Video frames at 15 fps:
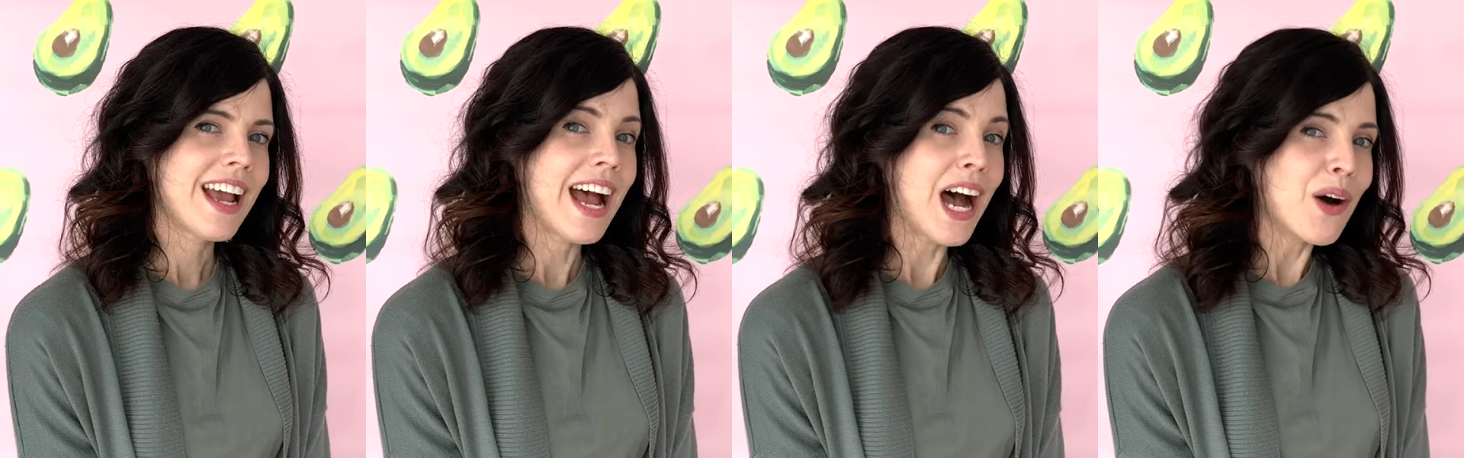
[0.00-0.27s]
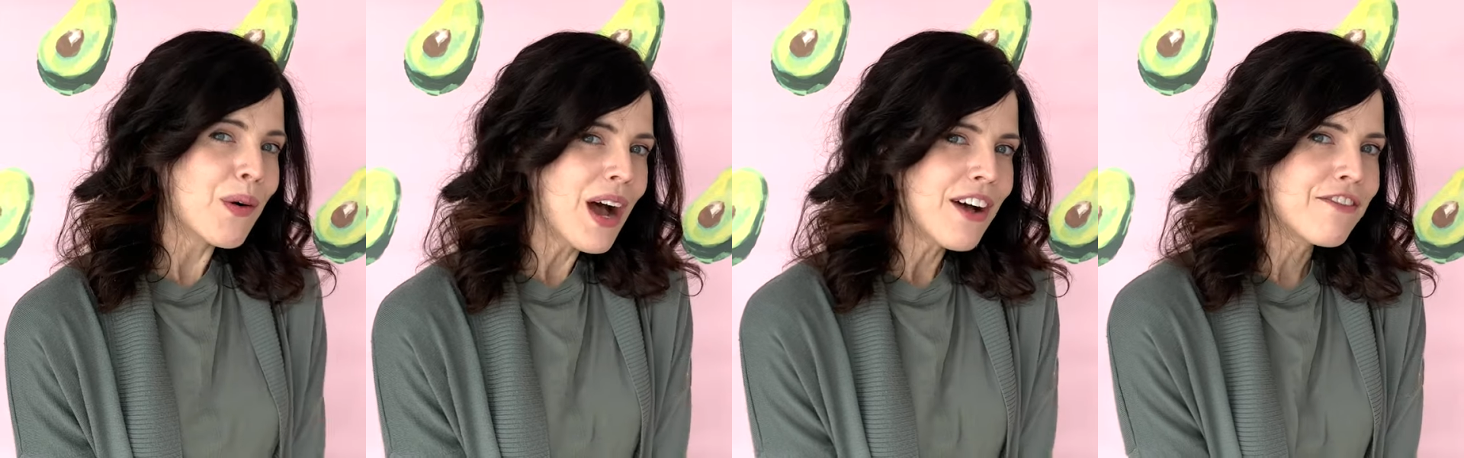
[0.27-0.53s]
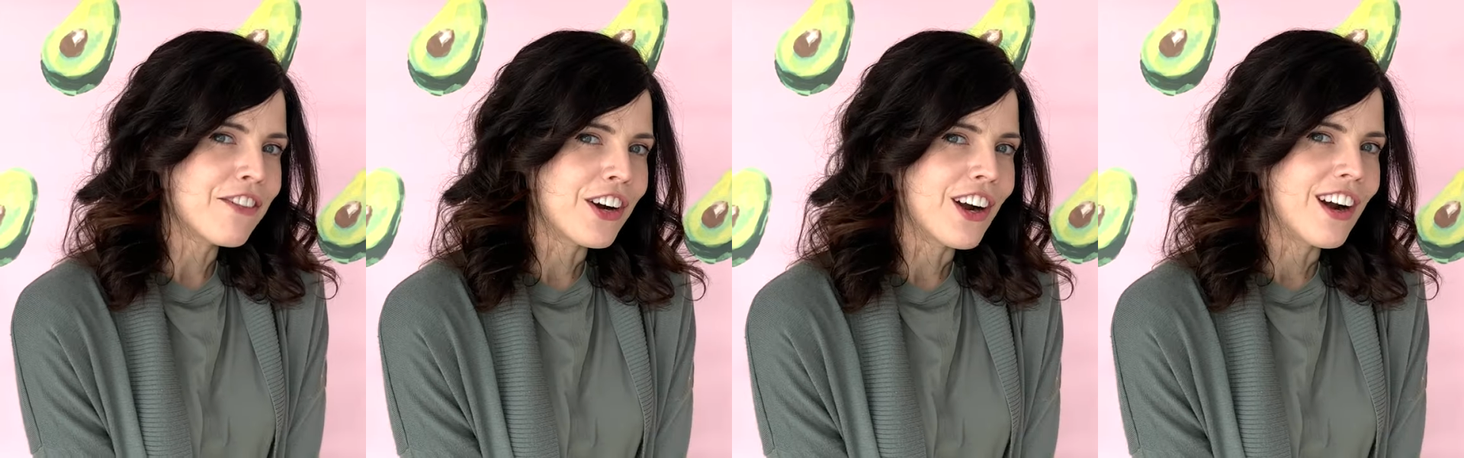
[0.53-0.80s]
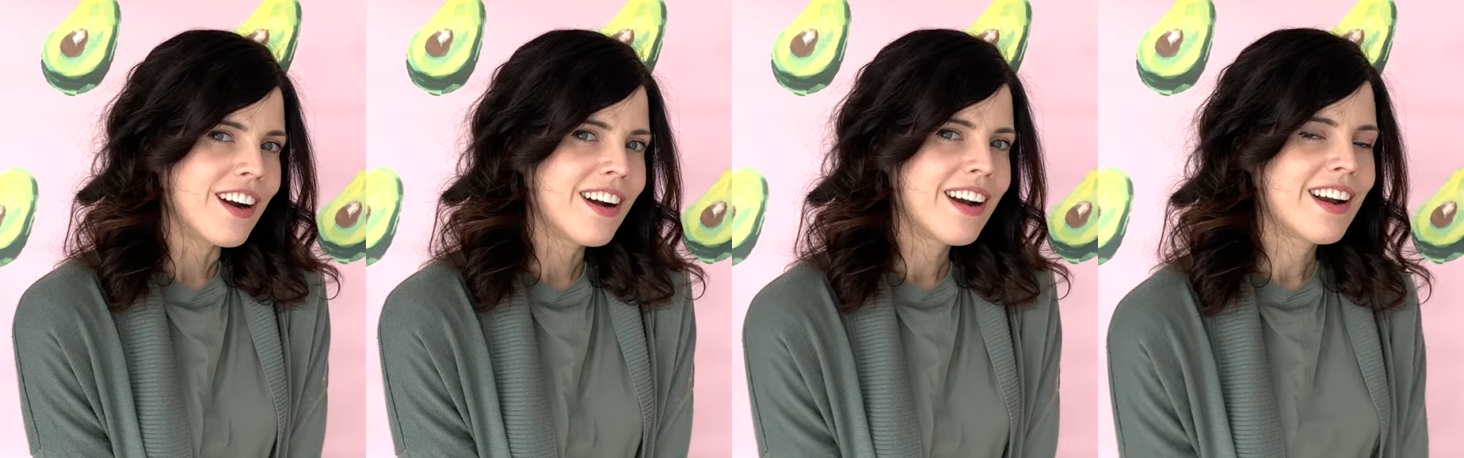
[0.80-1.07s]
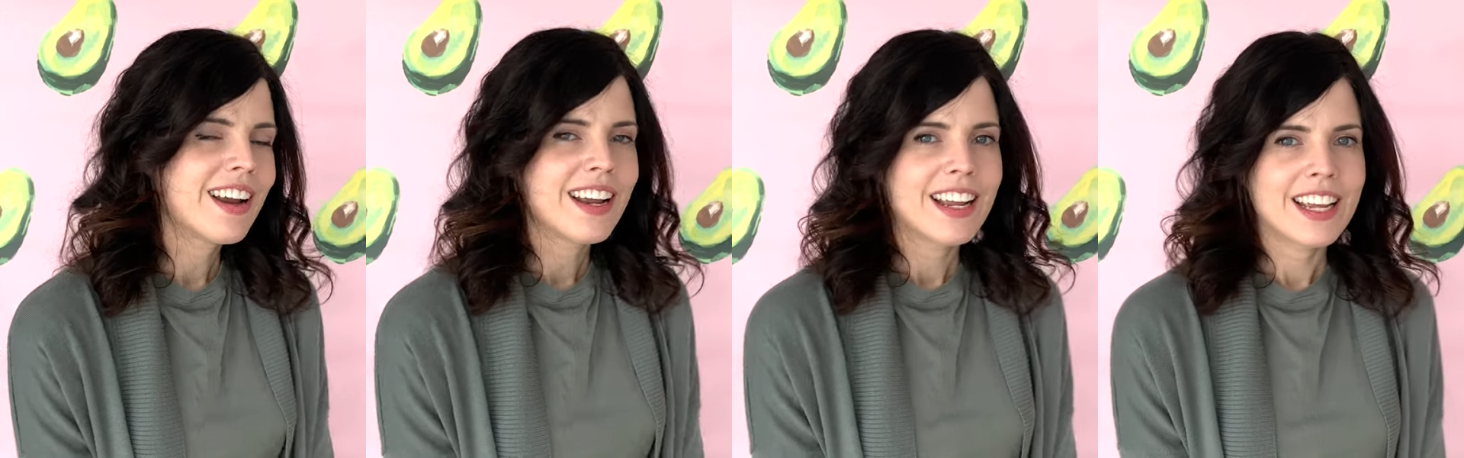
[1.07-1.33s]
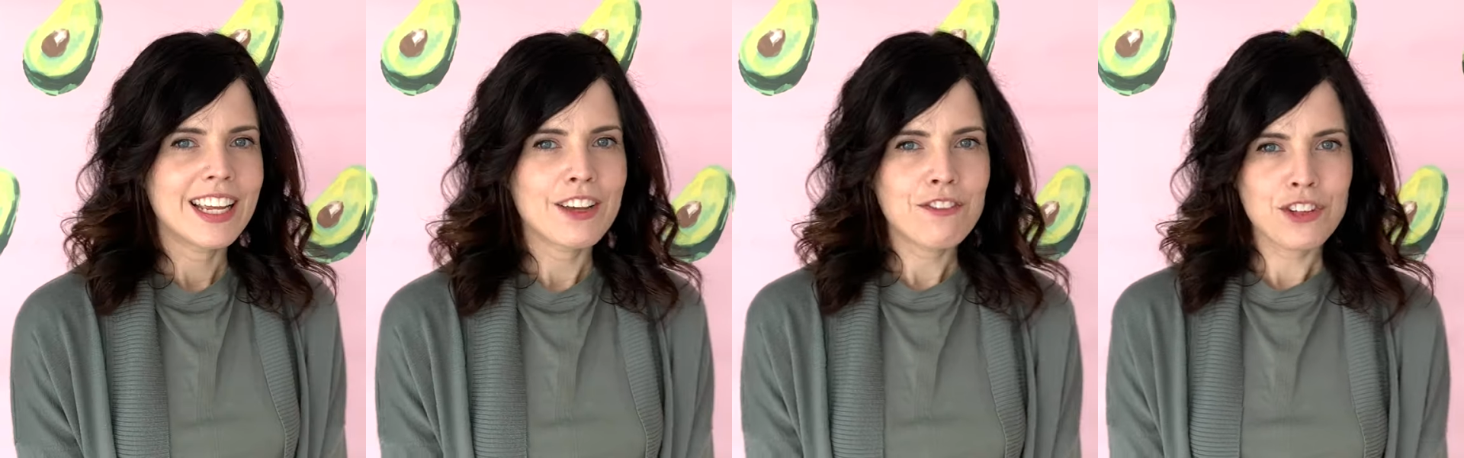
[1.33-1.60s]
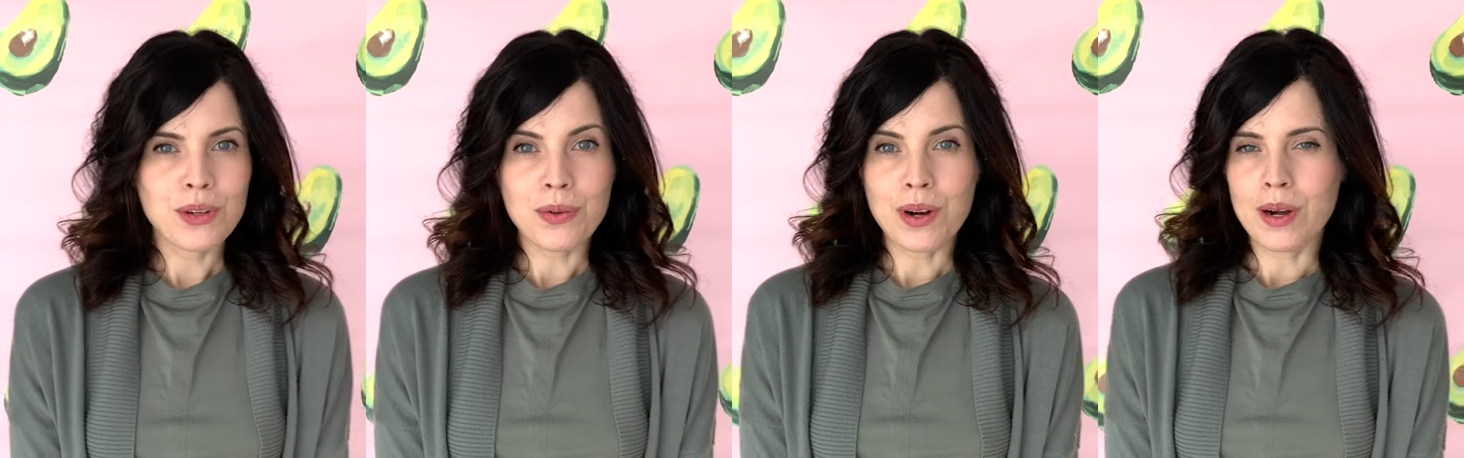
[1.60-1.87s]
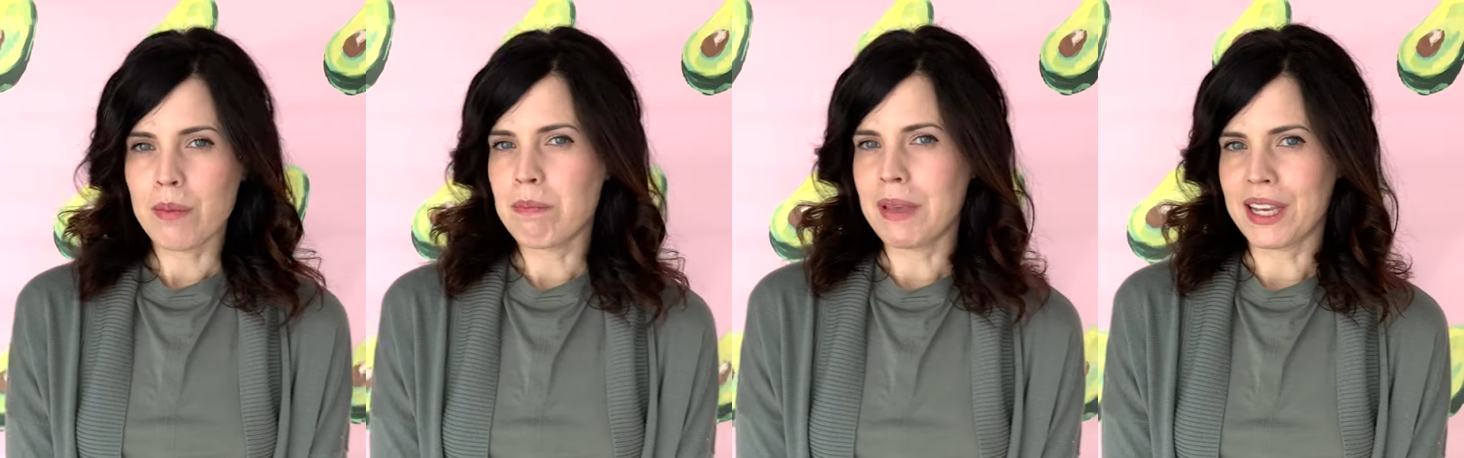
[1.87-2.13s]
However, if you
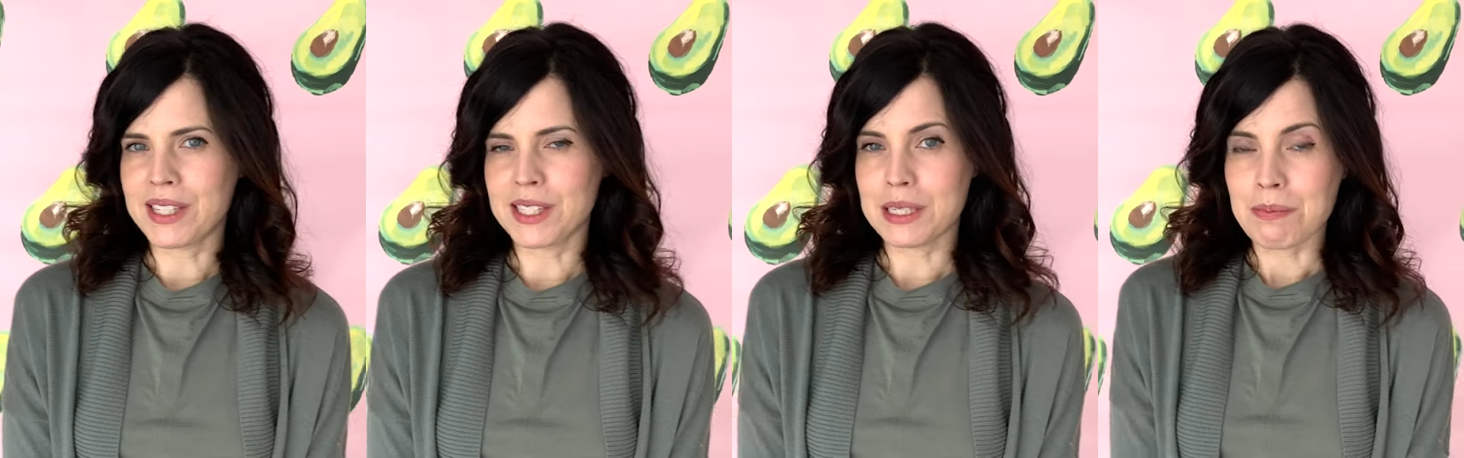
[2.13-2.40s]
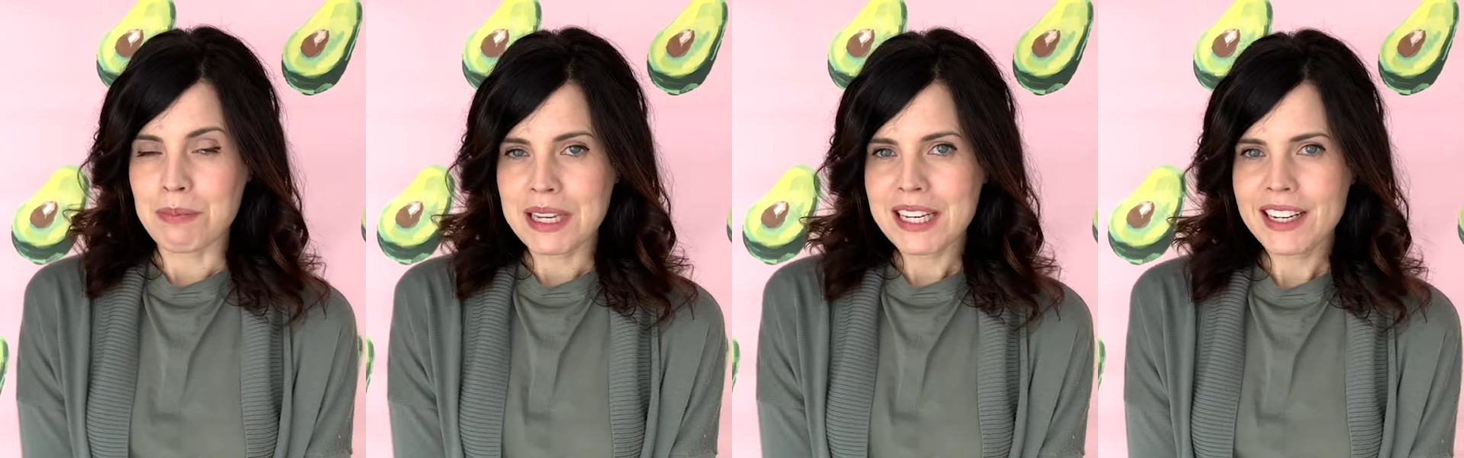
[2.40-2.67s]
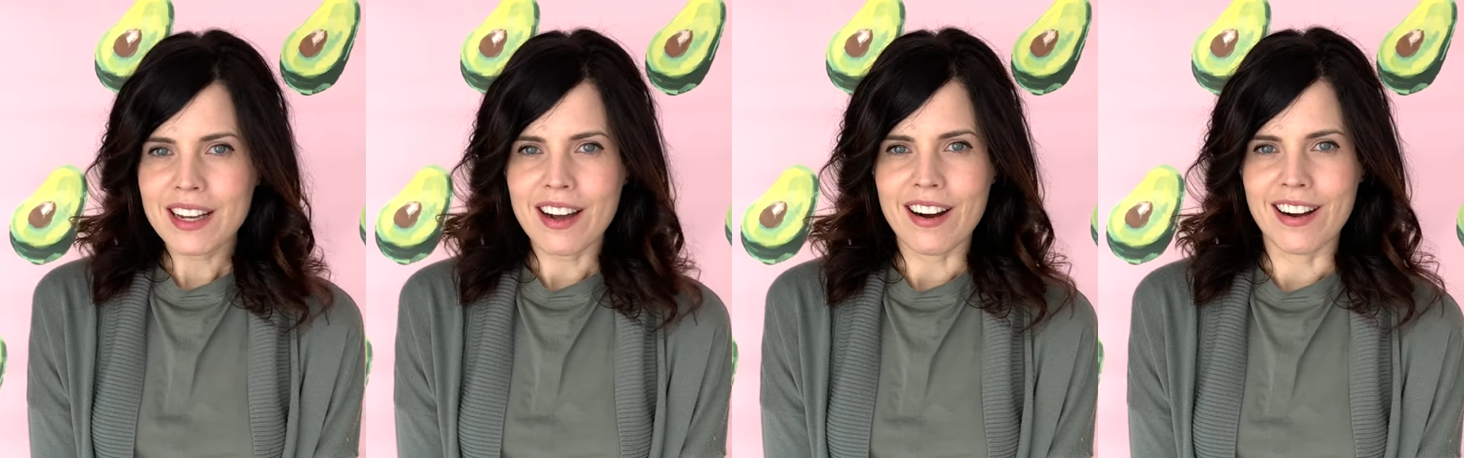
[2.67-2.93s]
are a mixed media